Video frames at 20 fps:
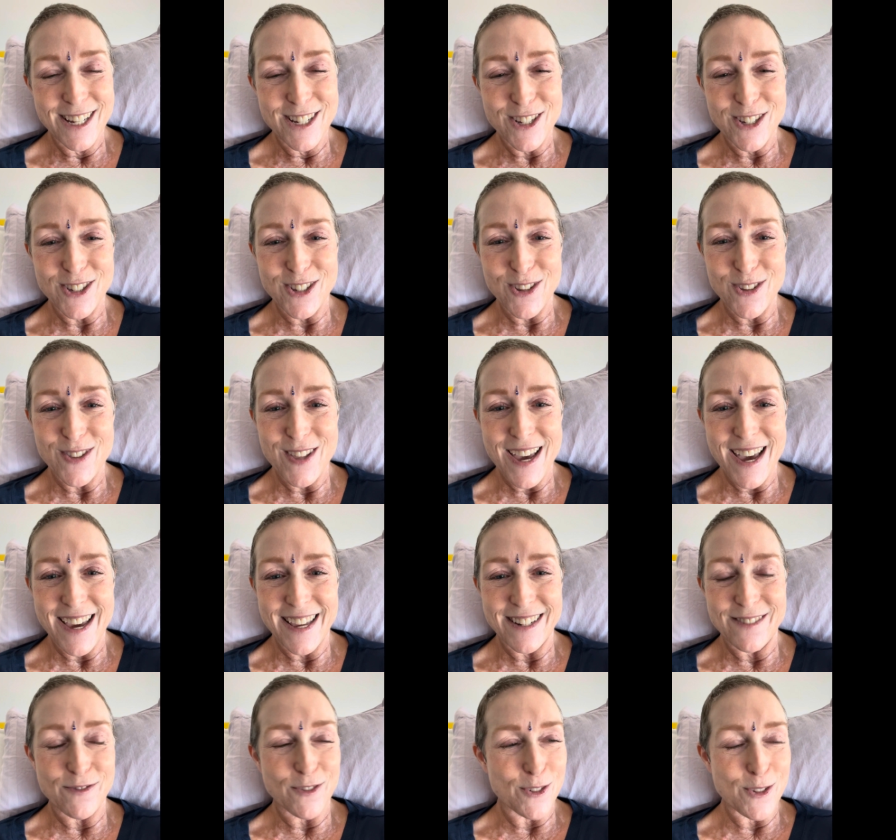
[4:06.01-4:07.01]
So
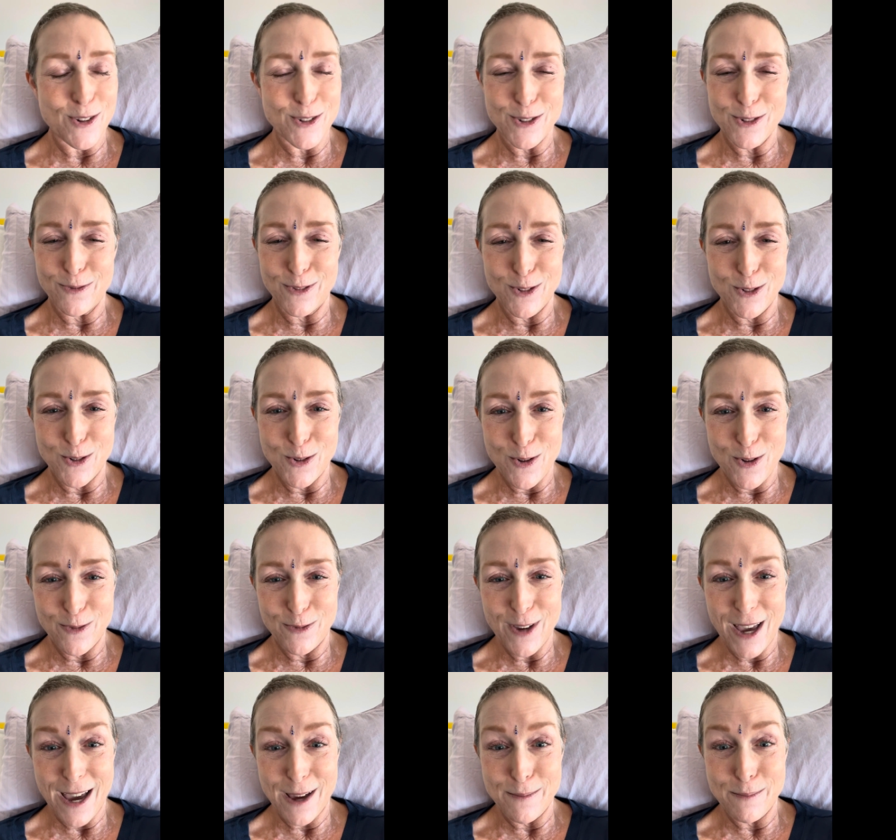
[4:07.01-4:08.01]
then, for those of you who have
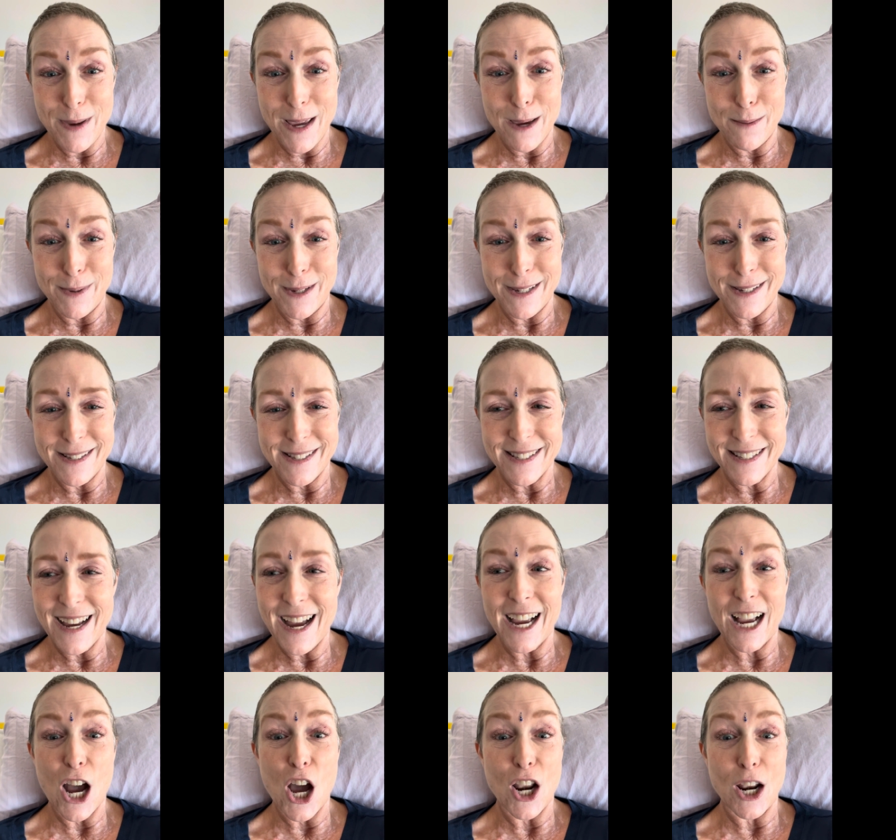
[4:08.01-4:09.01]
had babies,
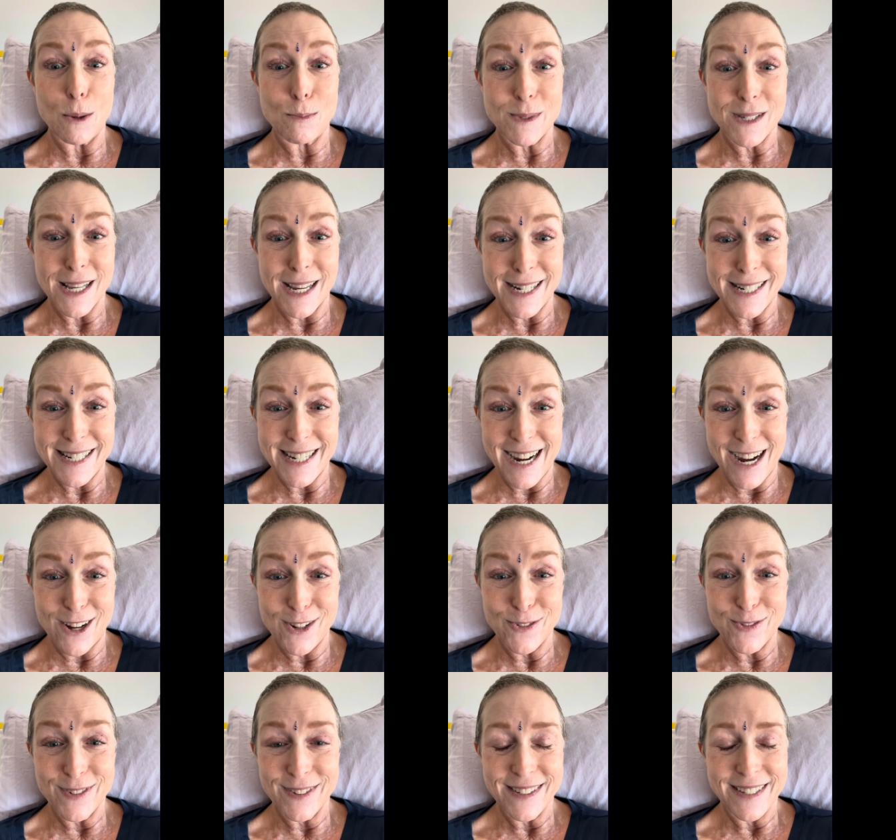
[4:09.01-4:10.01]
I got upside
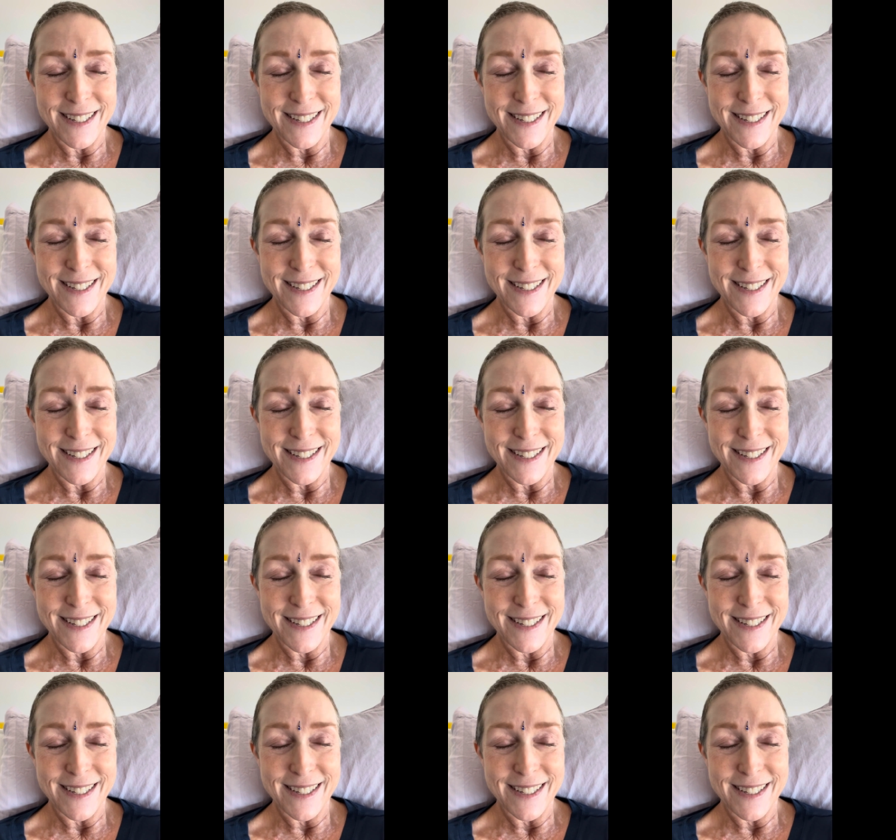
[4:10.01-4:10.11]
down.